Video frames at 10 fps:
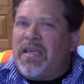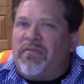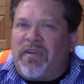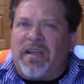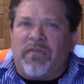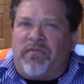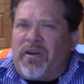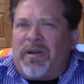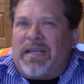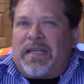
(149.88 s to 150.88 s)

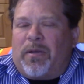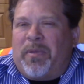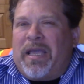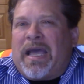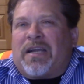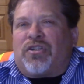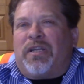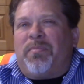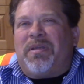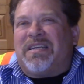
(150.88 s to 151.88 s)
Very little may
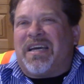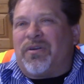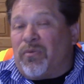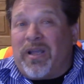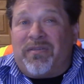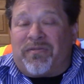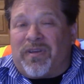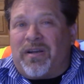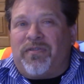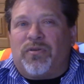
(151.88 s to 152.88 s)
actually be done right in
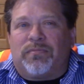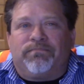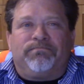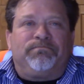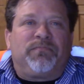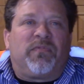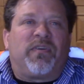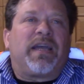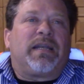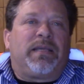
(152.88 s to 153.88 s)
front of you.
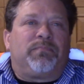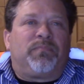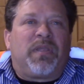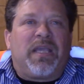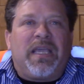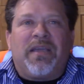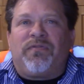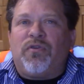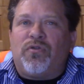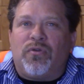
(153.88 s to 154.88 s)
Finally,
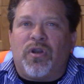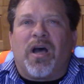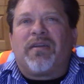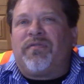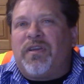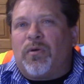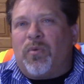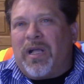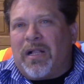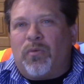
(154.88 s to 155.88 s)
if you do not feel
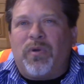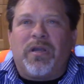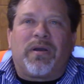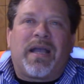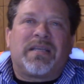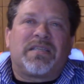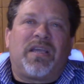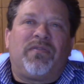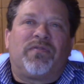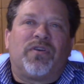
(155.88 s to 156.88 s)
well, we are
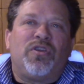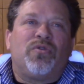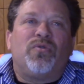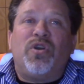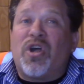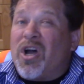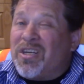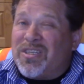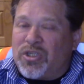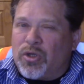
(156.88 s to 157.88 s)
asking for you
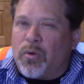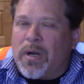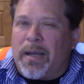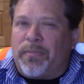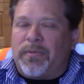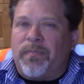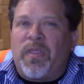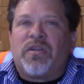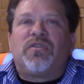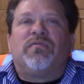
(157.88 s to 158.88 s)
not to show up,
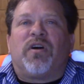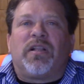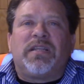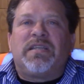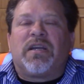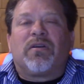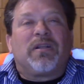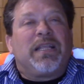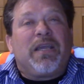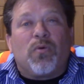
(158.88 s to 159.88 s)
to
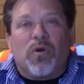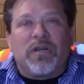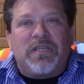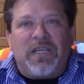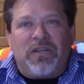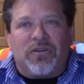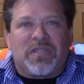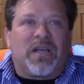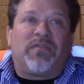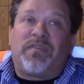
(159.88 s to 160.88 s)
voluntarily quarantine
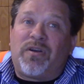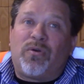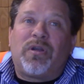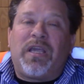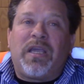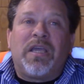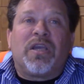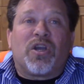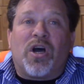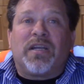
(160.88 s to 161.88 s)
yourself and only
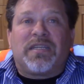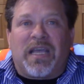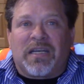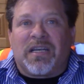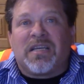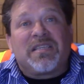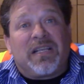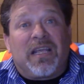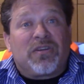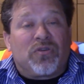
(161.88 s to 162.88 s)
contact us
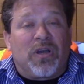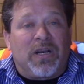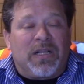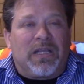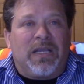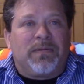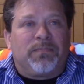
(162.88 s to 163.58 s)
electronically.